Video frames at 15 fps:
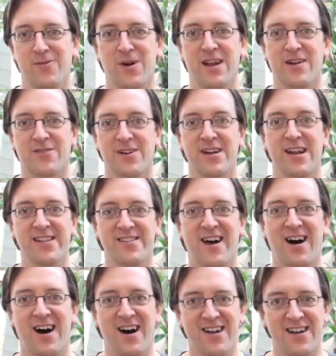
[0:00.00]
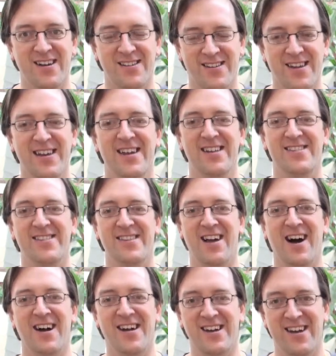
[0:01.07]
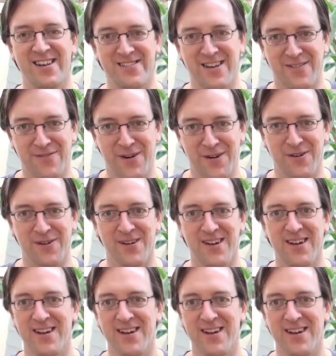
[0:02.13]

whatever, it's Hyatt. It's the Hyatt SFO.